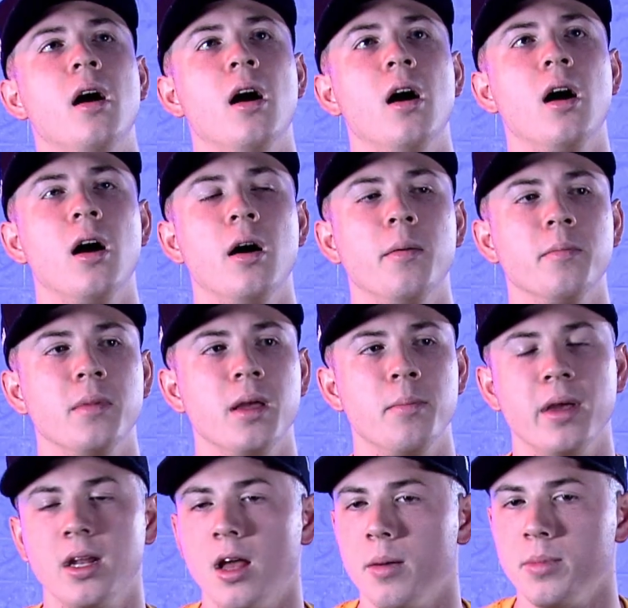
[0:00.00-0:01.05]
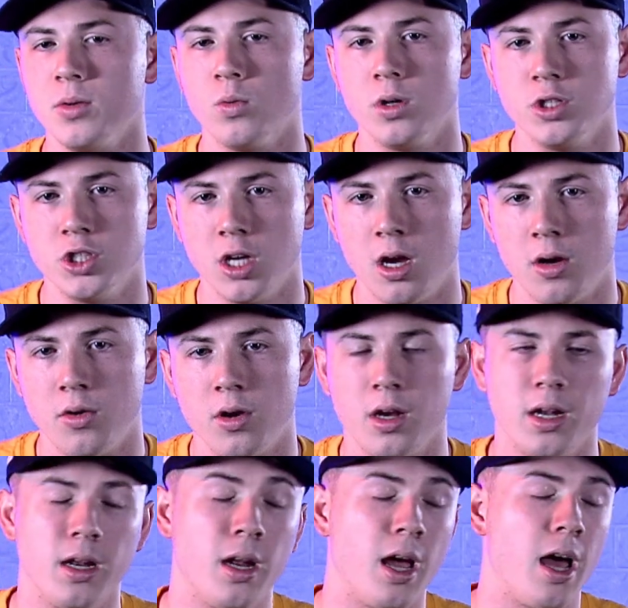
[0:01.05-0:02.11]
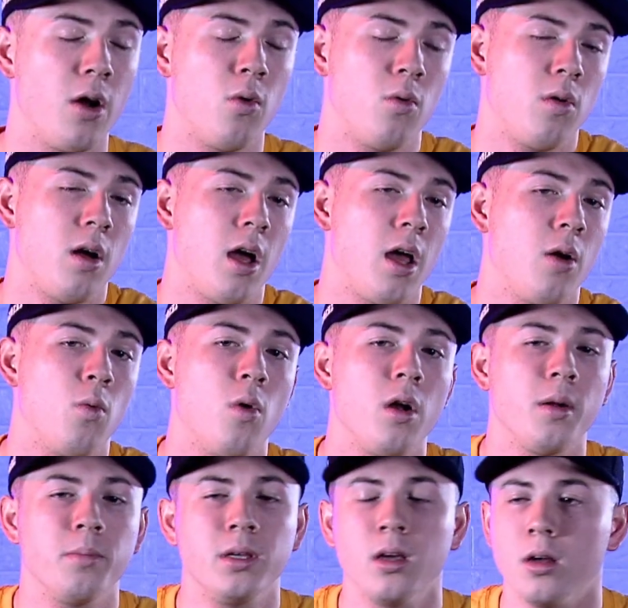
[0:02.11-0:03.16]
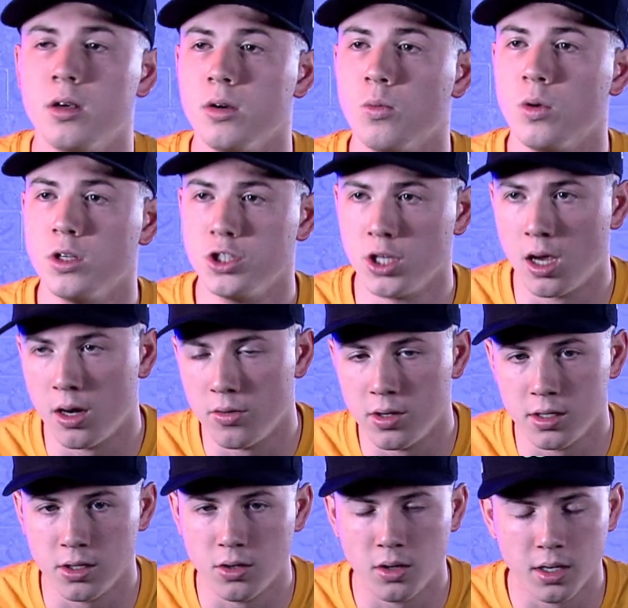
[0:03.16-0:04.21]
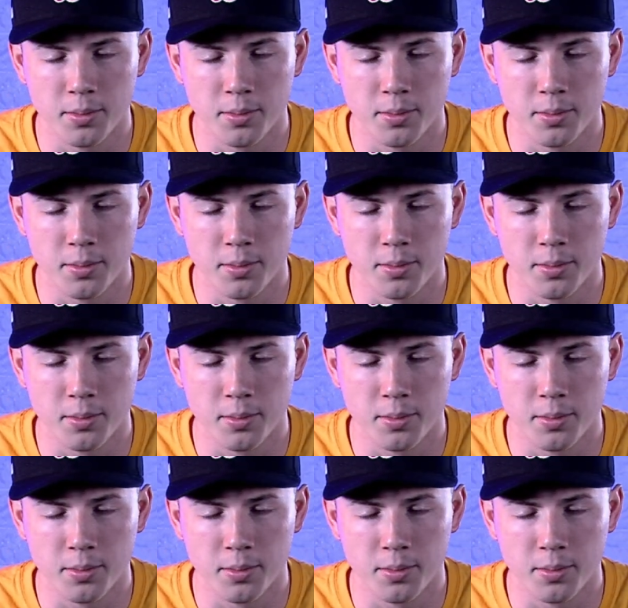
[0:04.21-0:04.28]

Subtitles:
It may not be one genre, and I don't want to be under one genre, you know what I